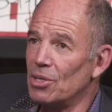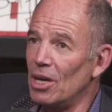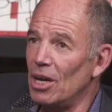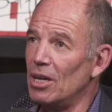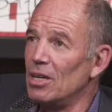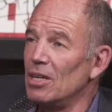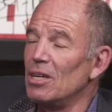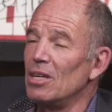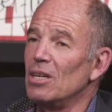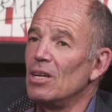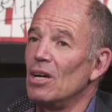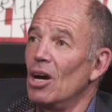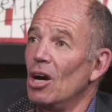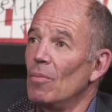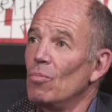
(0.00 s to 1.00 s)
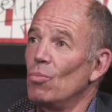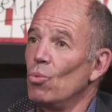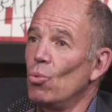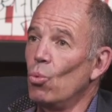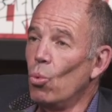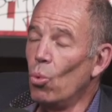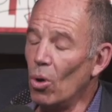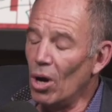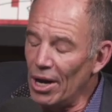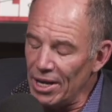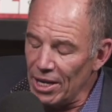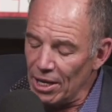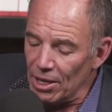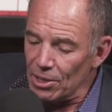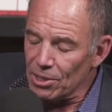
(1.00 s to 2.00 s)
that, um, one
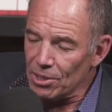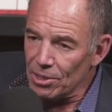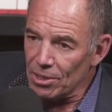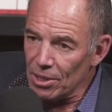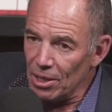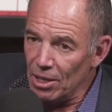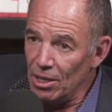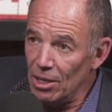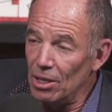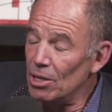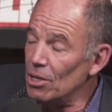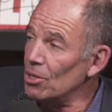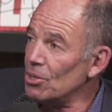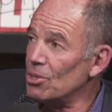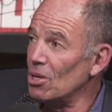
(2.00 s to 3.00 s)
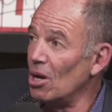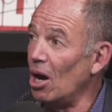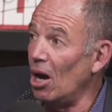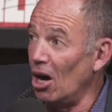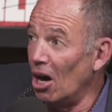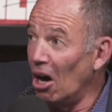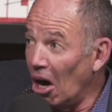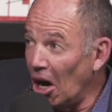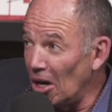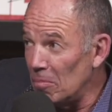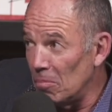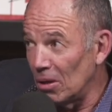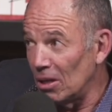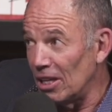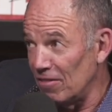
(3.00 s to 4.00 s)
is he is
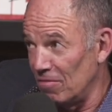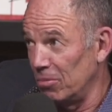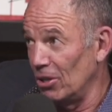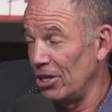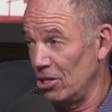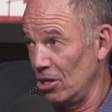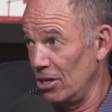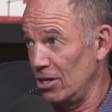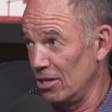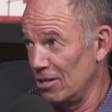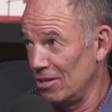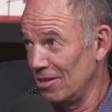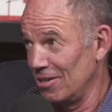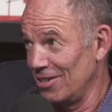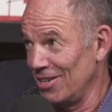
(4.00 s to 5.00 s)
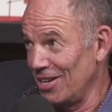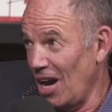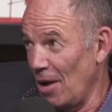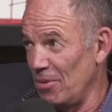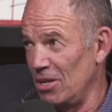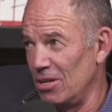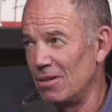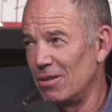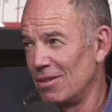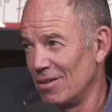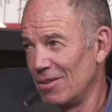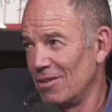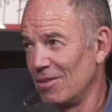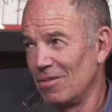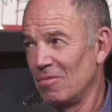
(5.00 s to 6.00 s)
unbelievably good. Uh-huh. I mean,
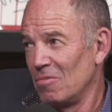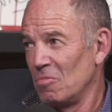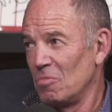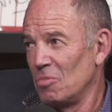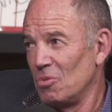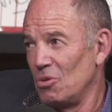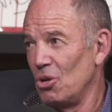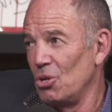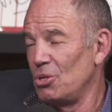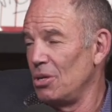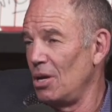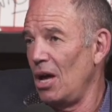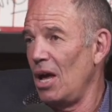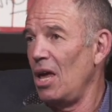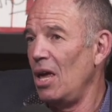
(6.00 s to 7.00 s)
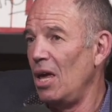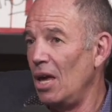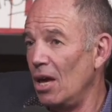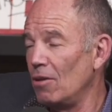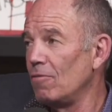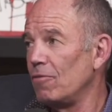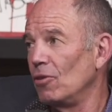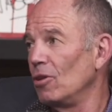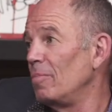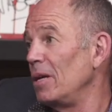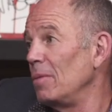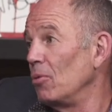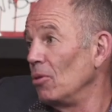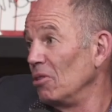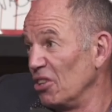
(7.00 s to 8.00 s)
there's a handful of
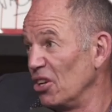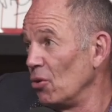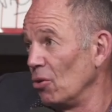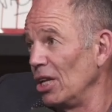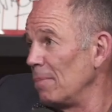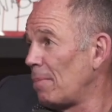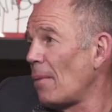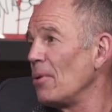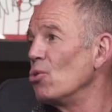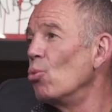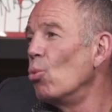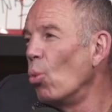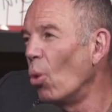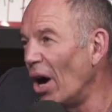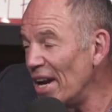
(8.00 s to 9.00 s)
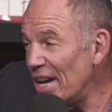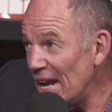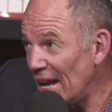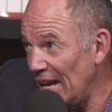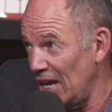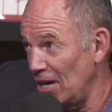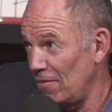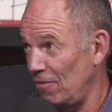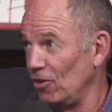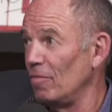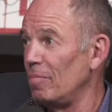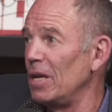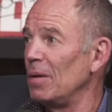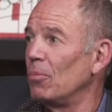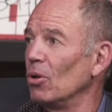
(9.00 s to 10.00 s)
people, literally, probably one handful
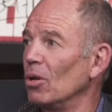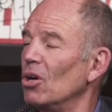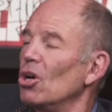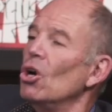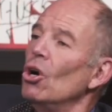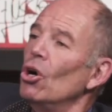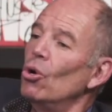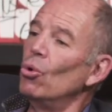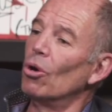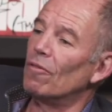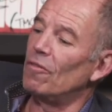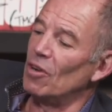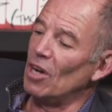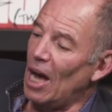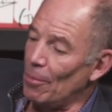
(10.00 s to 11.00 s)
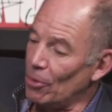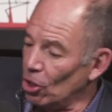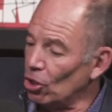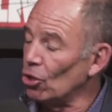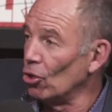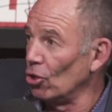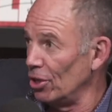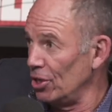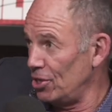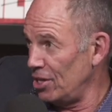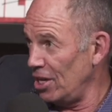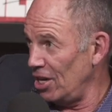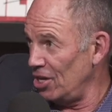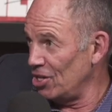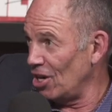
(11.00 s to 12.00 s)
of people who are phenomenal early
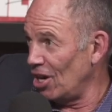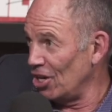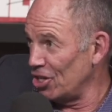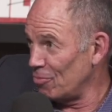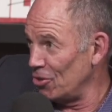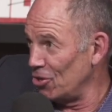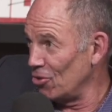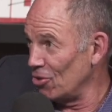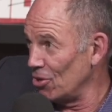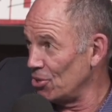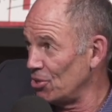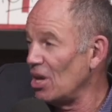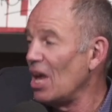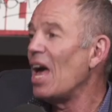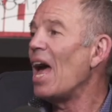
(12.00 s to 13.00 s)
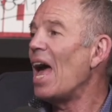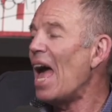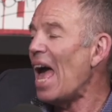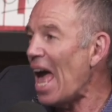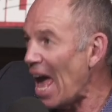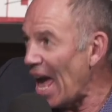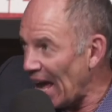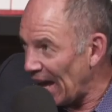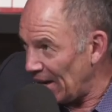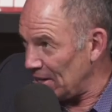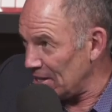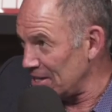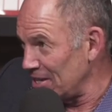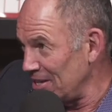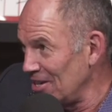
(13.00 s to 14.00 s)
stage entrepreneurs yeah.
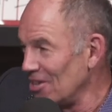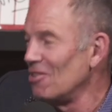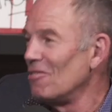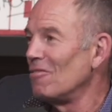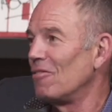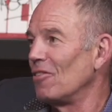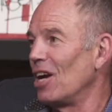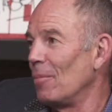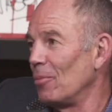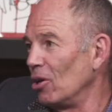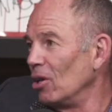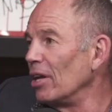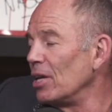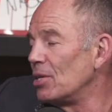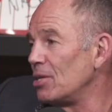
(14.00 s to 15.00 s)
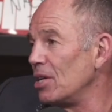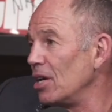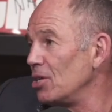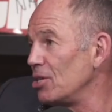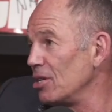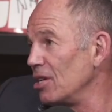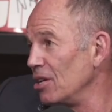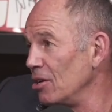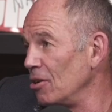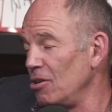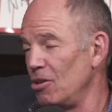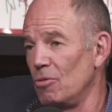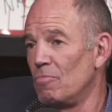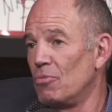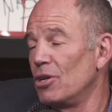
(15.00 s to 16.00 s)
and yeah. phenomenal late stage. And yep.
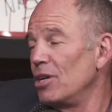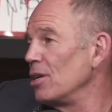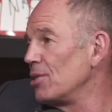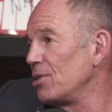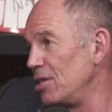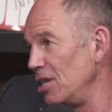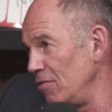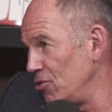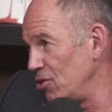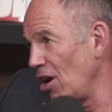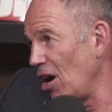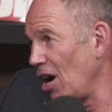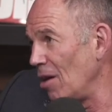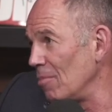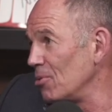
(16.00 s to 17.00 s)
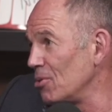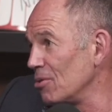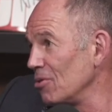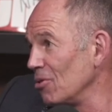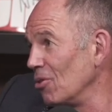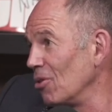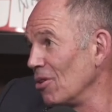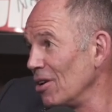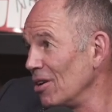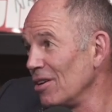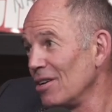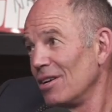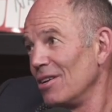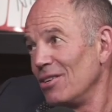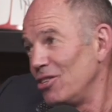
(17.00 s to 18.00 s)
you, you put in a Steve Jobs or a
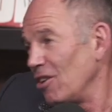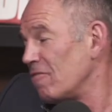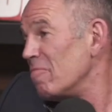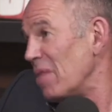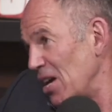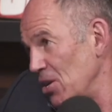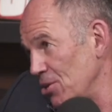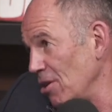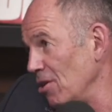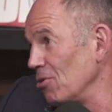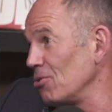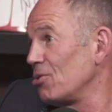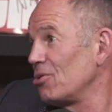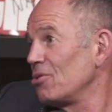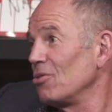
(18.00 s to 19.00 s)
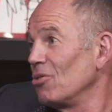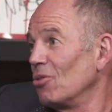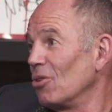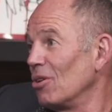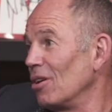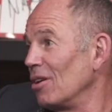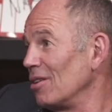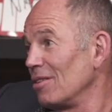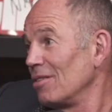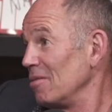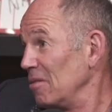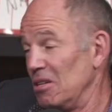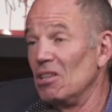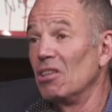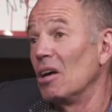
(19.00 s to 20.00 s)
Jeff Bezos yep. or a
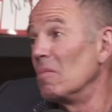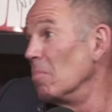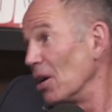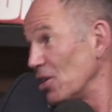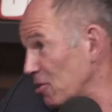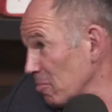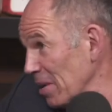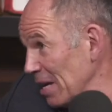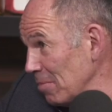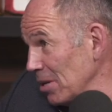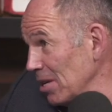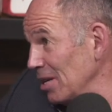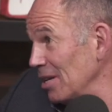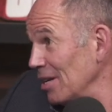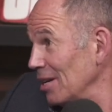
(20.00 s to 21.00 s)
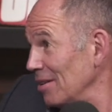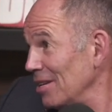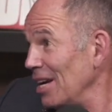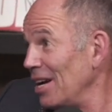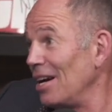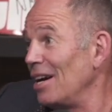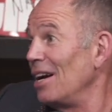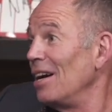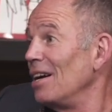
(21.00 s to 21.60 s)
Elon Musk maybe, yeah. Yeah.